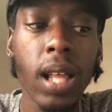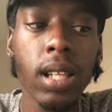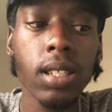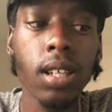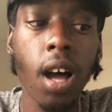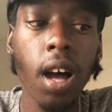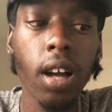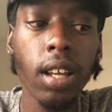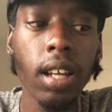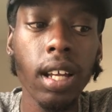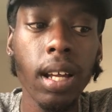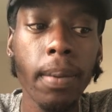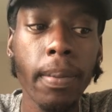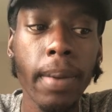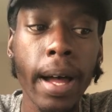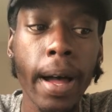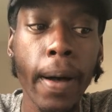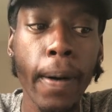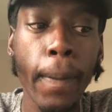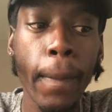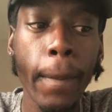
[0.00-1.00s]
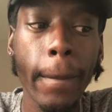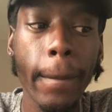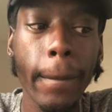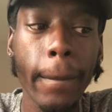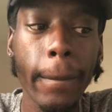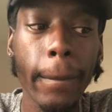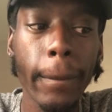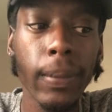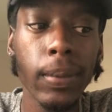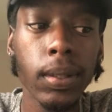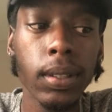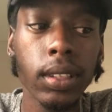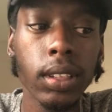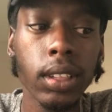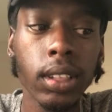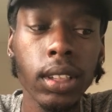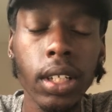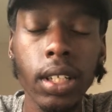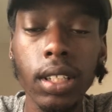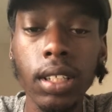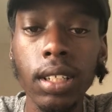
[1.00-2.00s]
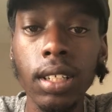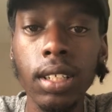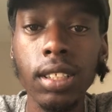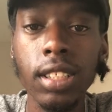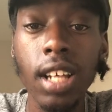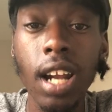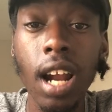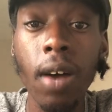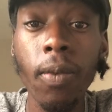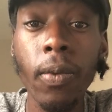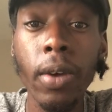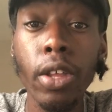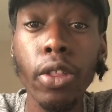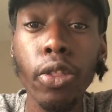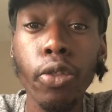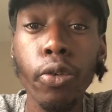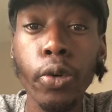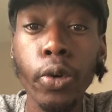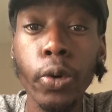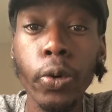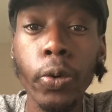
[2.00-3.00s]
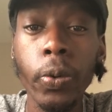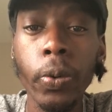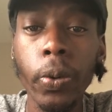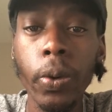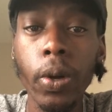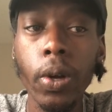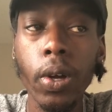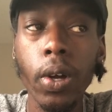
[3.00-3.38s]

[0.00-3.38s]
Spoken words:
talking about certain things that I went through